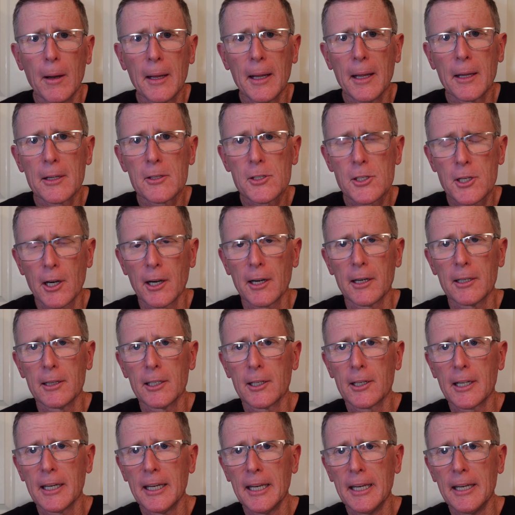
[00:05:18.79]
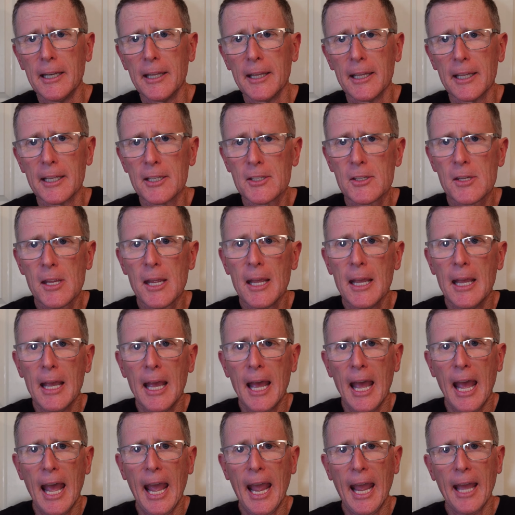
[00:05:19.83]
I started looking into this.
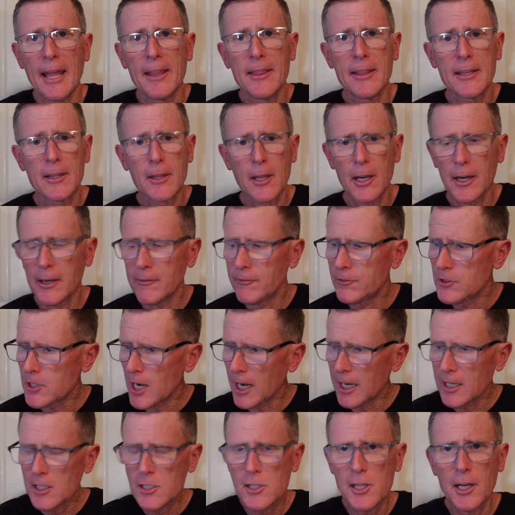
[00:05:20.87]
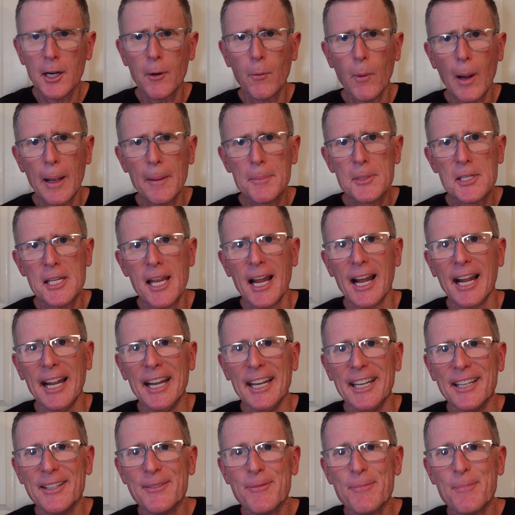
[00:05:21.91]
And they've changed their website.
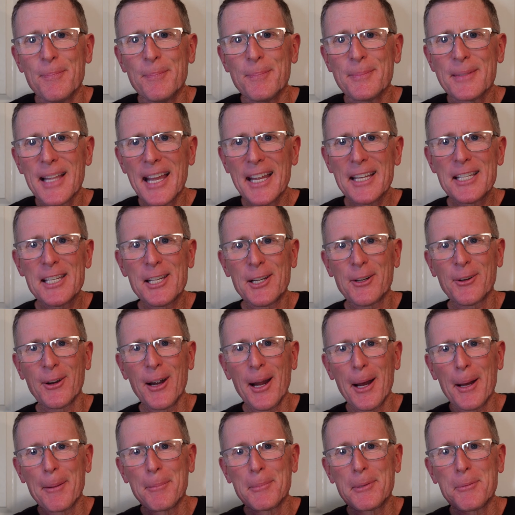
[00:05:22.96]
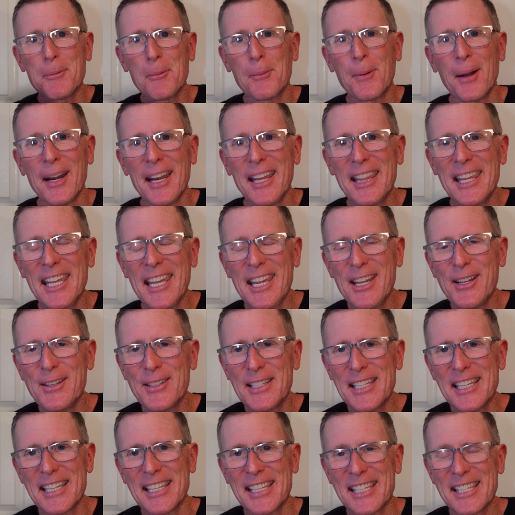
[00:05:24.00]
They scrubbed one of the
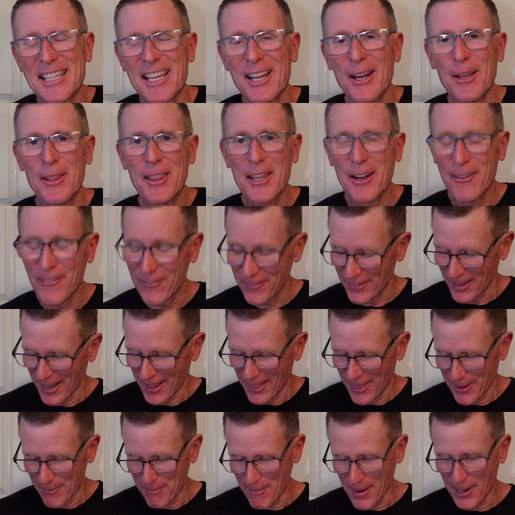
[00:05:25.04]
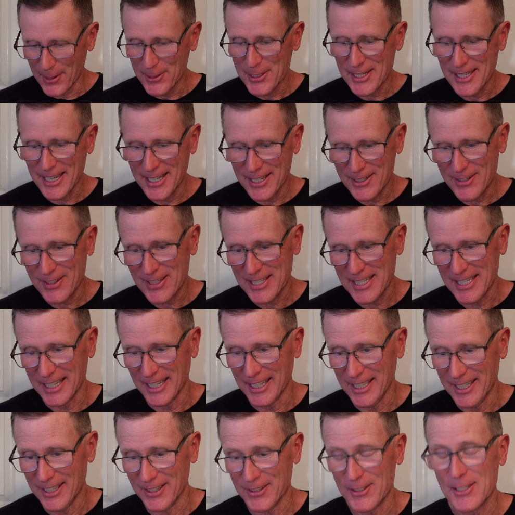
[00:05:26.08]
uses. They're the most
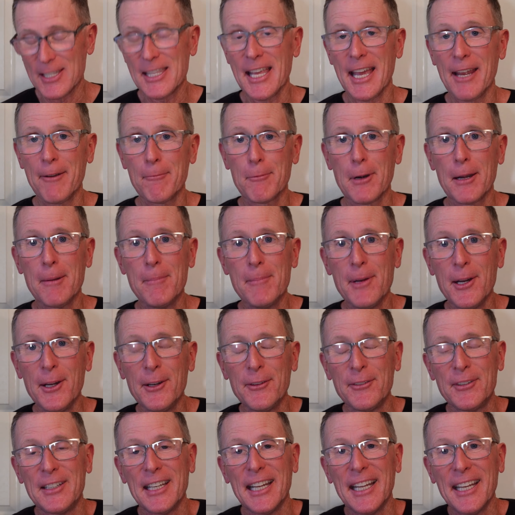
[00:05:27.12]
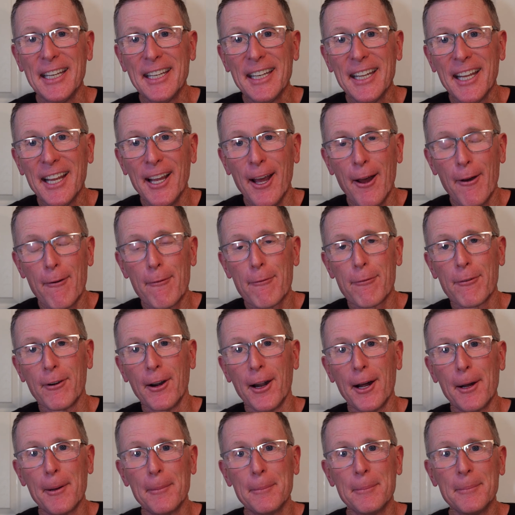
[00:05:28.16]
interesting use. They removed it
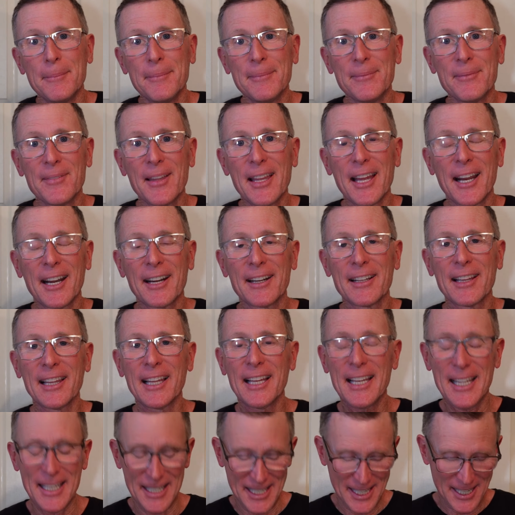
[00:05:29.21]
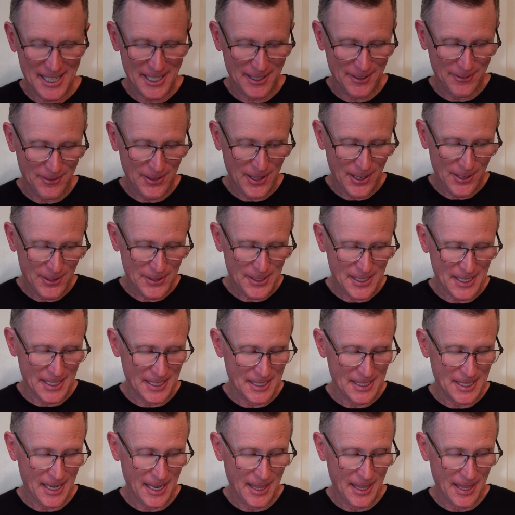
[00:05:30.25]
from their list of uses.